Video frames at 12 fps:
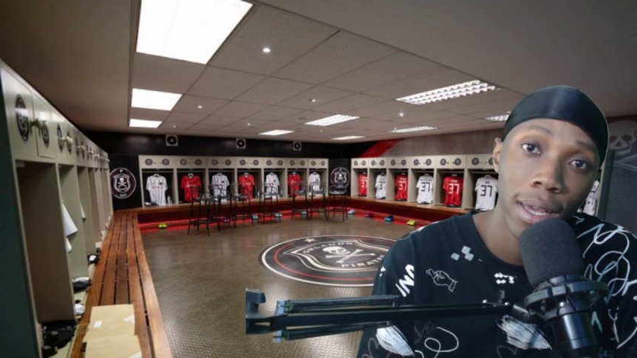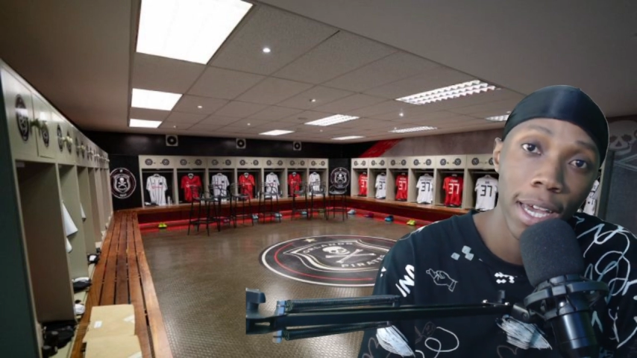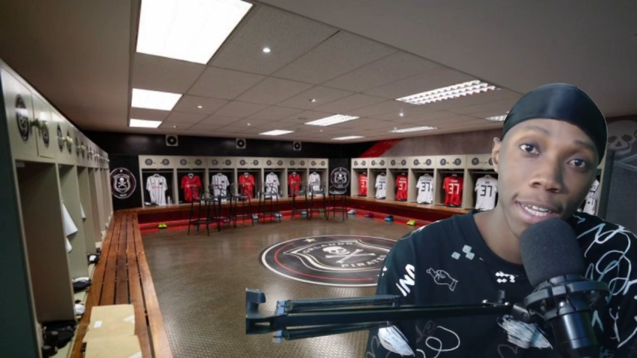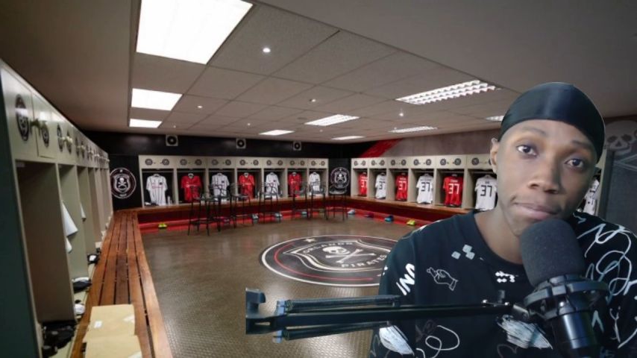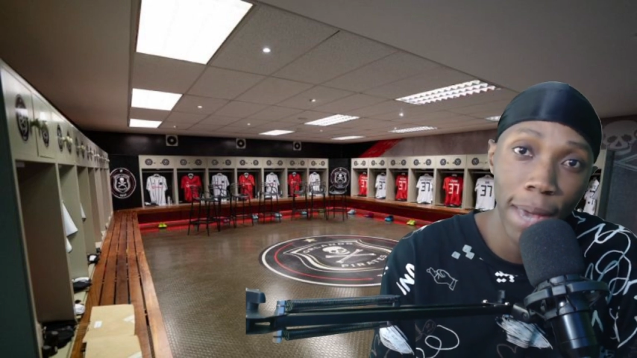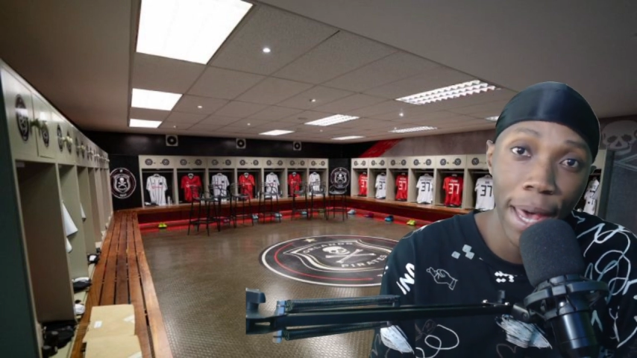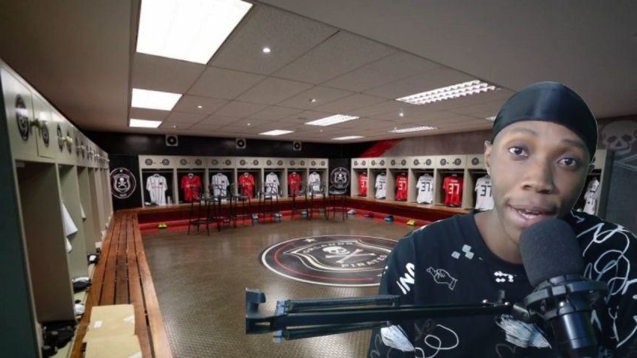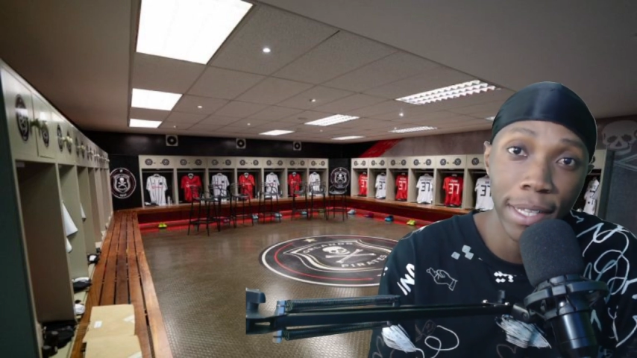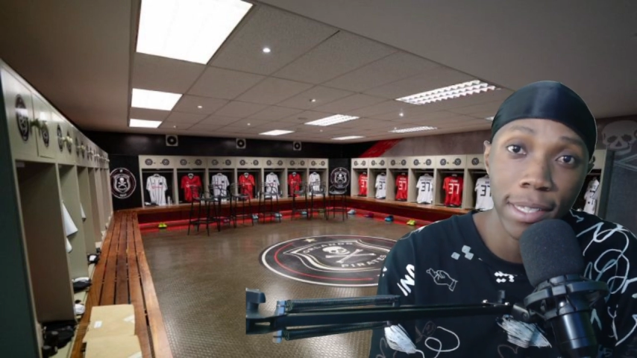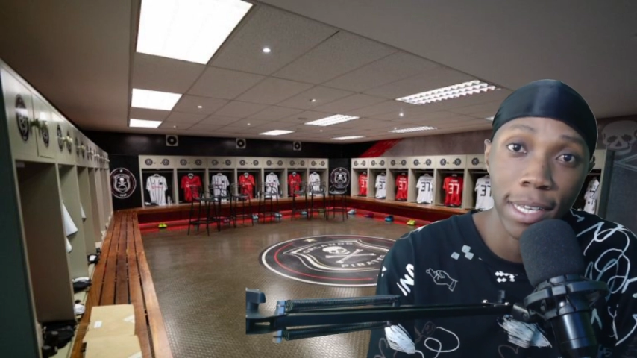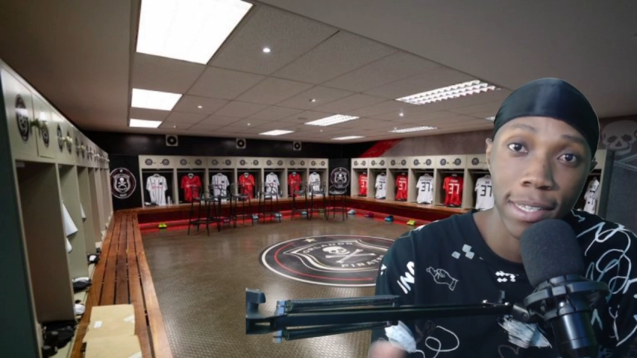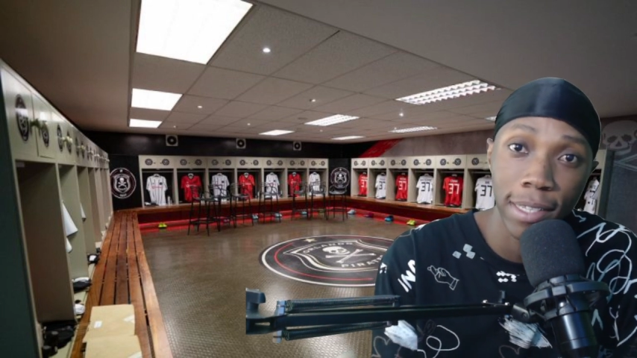And
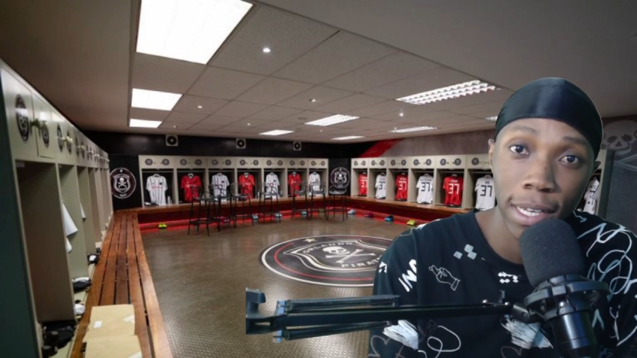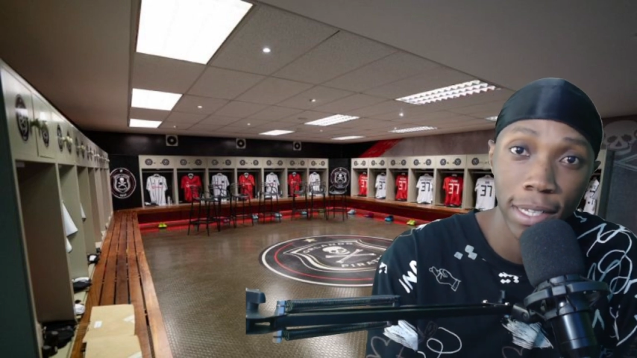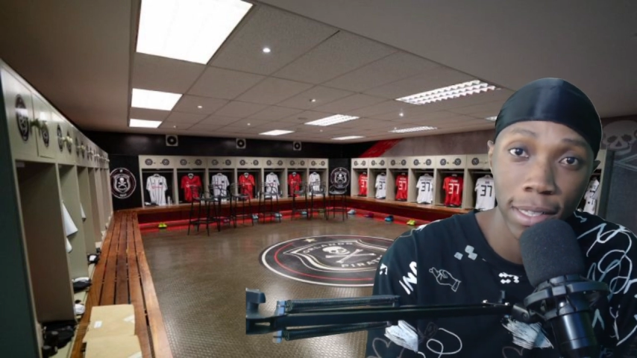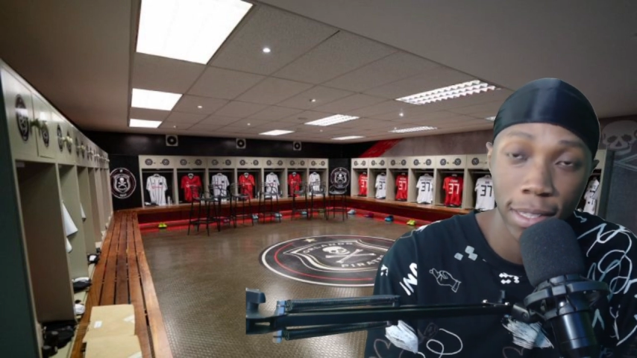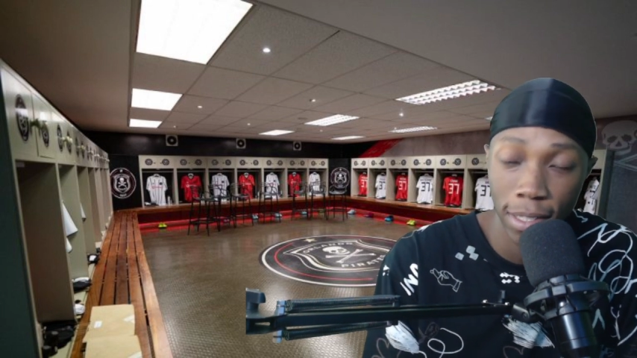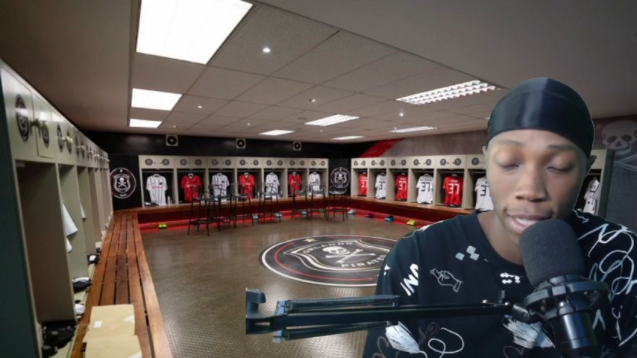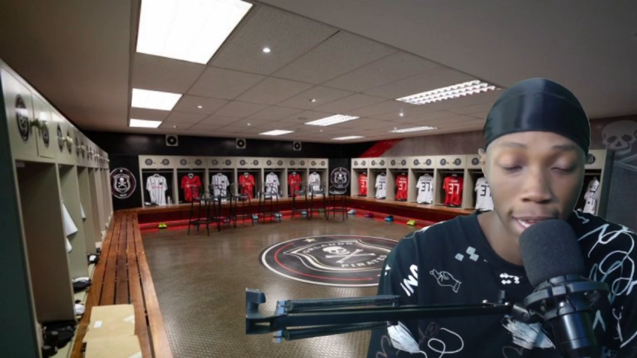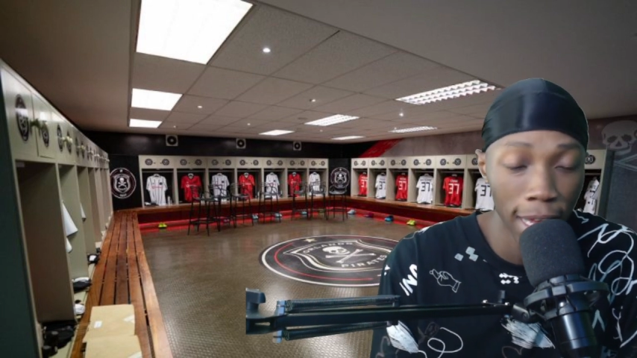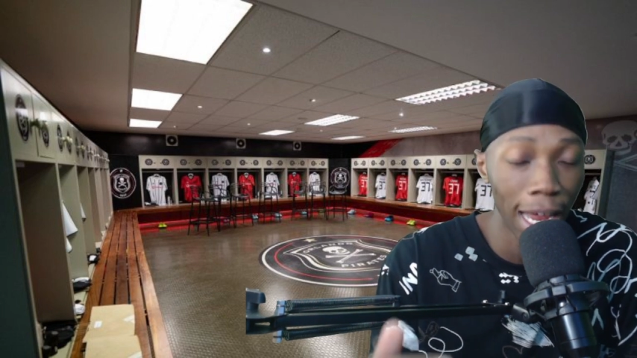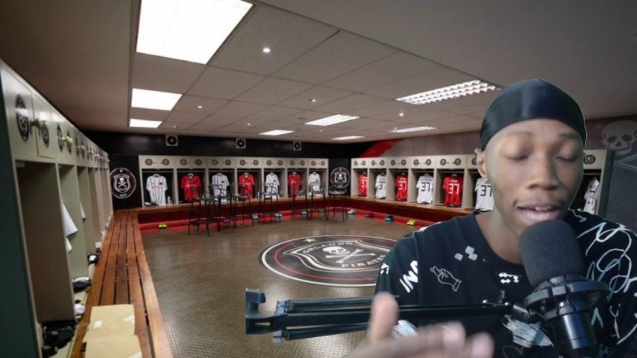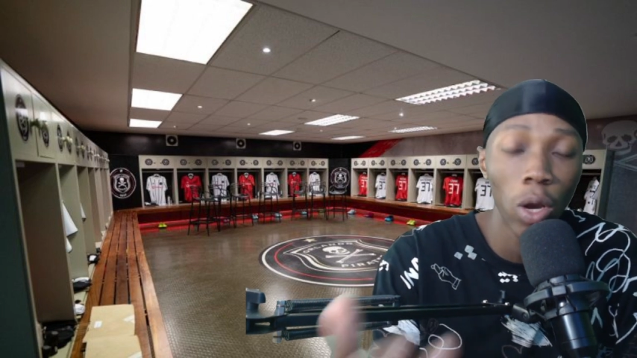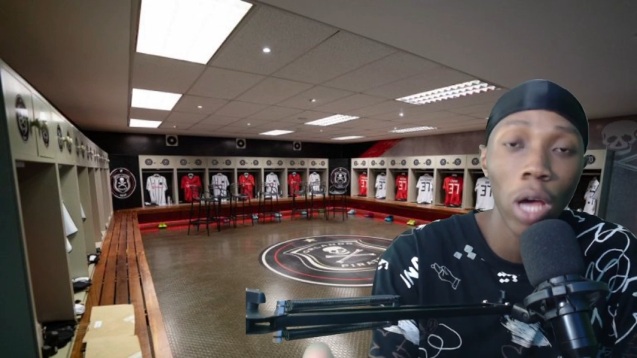Pirates extended,
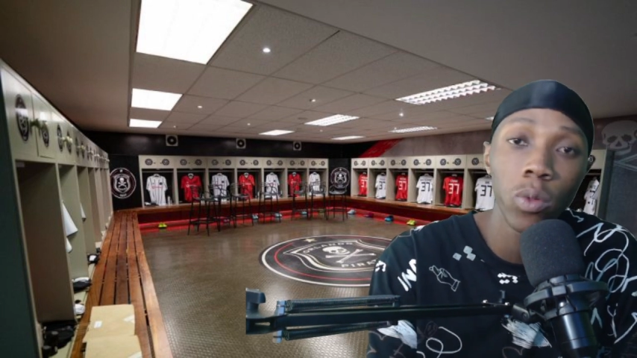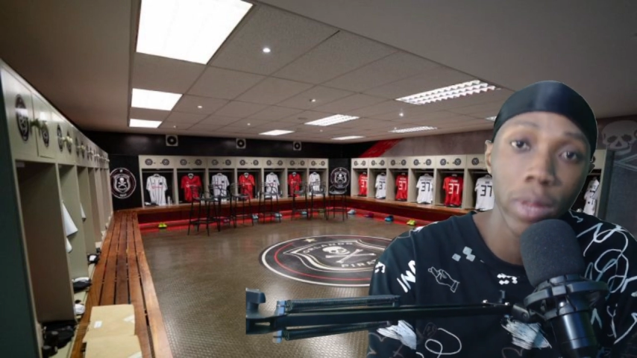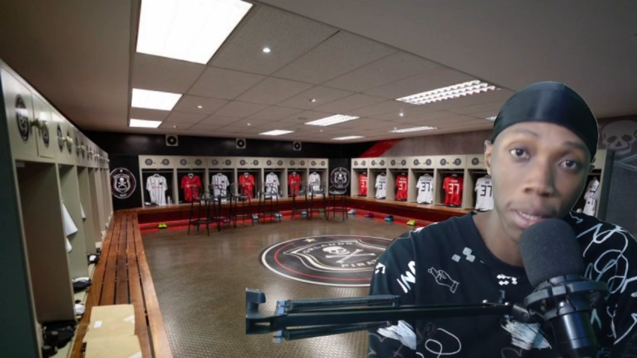allowed